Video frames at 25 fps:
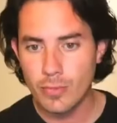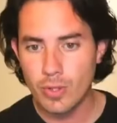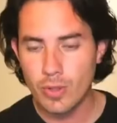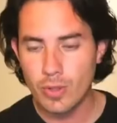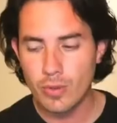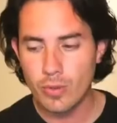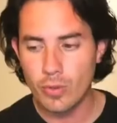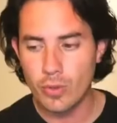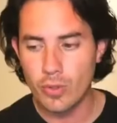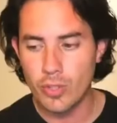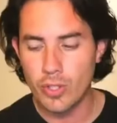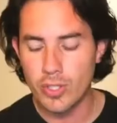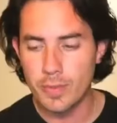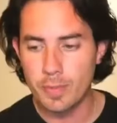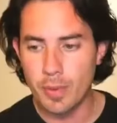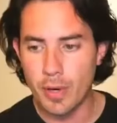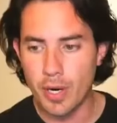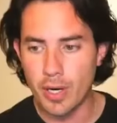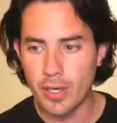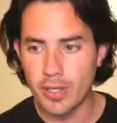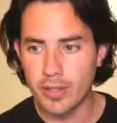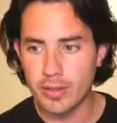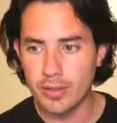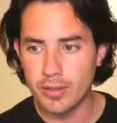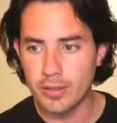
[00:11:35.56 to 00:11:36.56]
When the
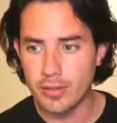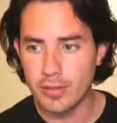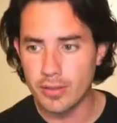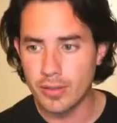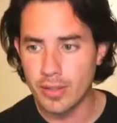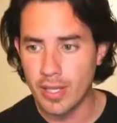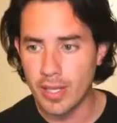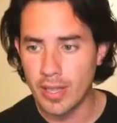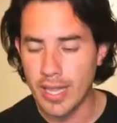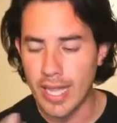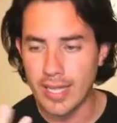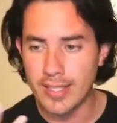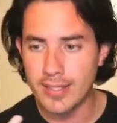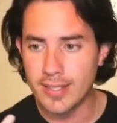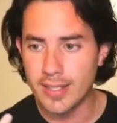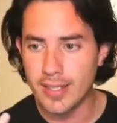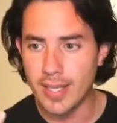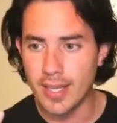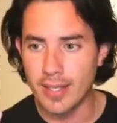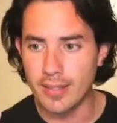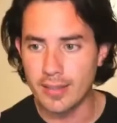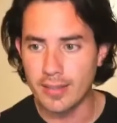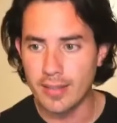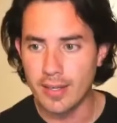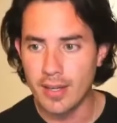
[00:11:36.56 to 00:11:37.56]
spark lights
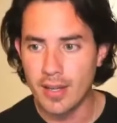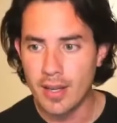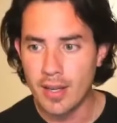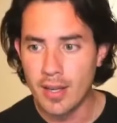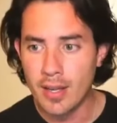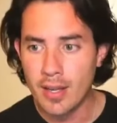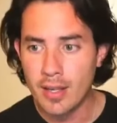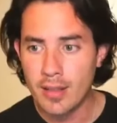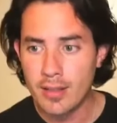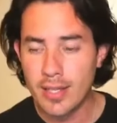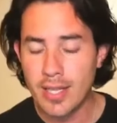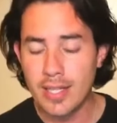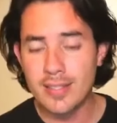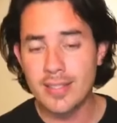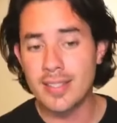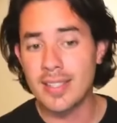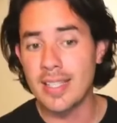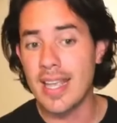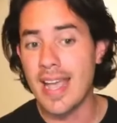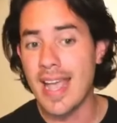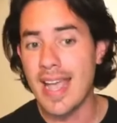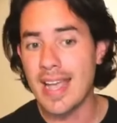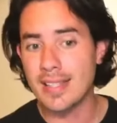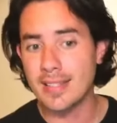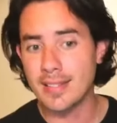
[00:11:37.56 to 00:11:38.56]
again, that's
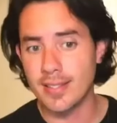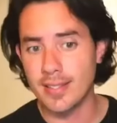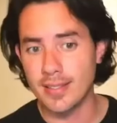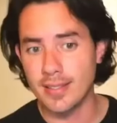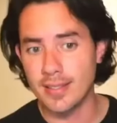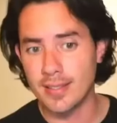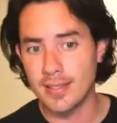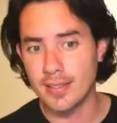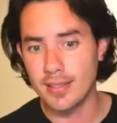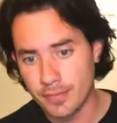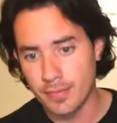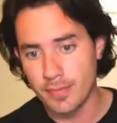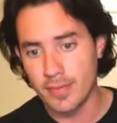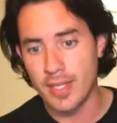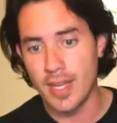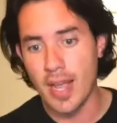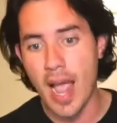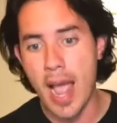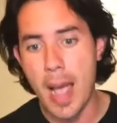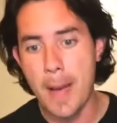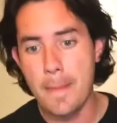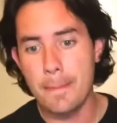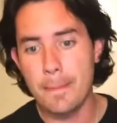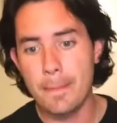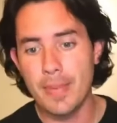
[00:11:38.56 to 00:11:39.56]
the essence. The
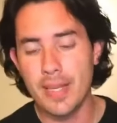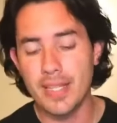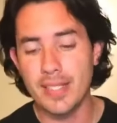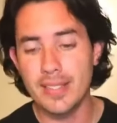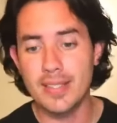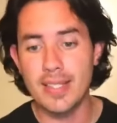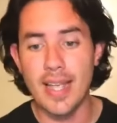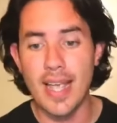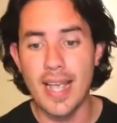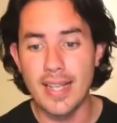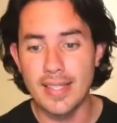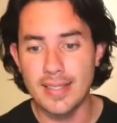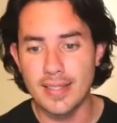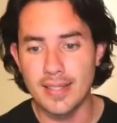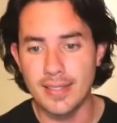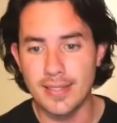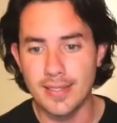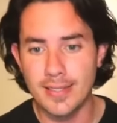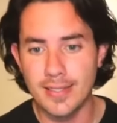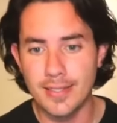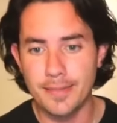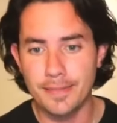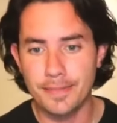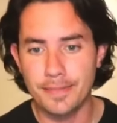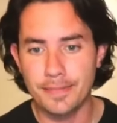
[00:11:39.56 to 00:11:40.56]
am is the essence.